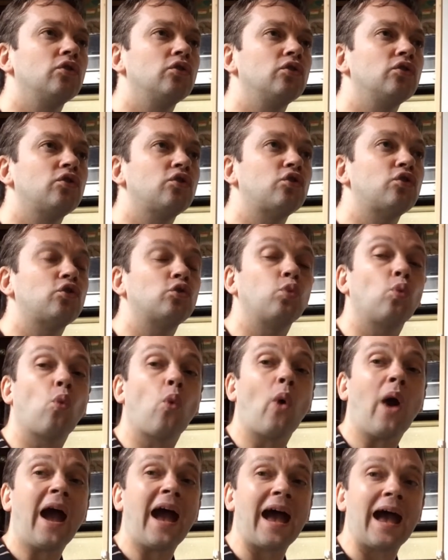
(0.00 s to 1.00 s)

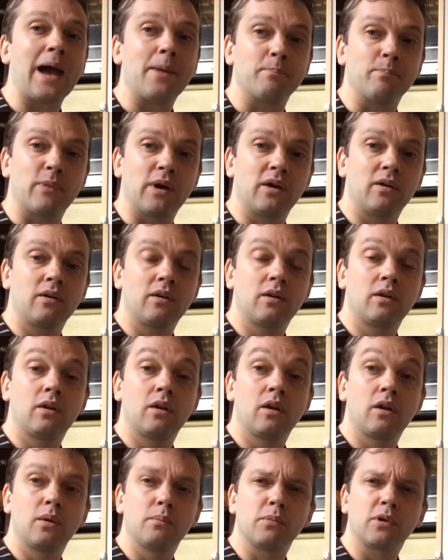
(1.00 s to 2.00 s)
swam,
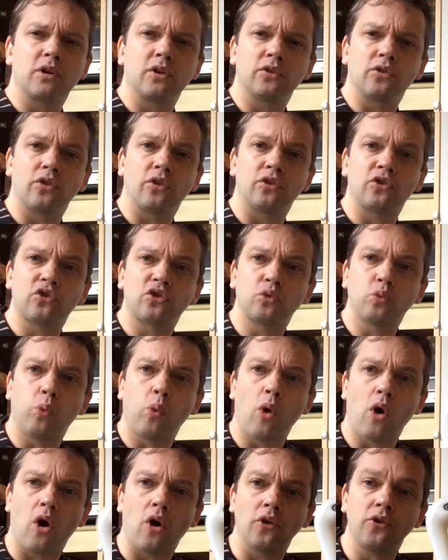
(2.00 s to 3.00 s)
because the
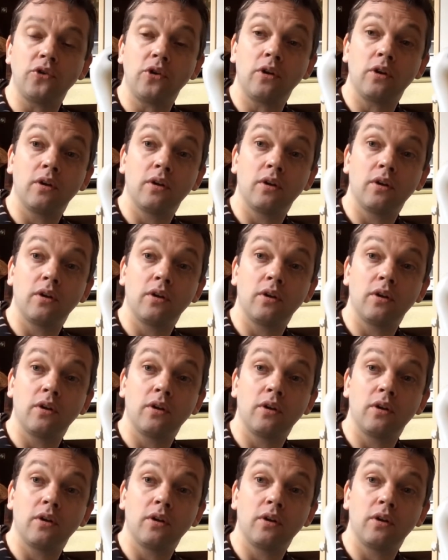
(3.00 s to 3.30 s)
swan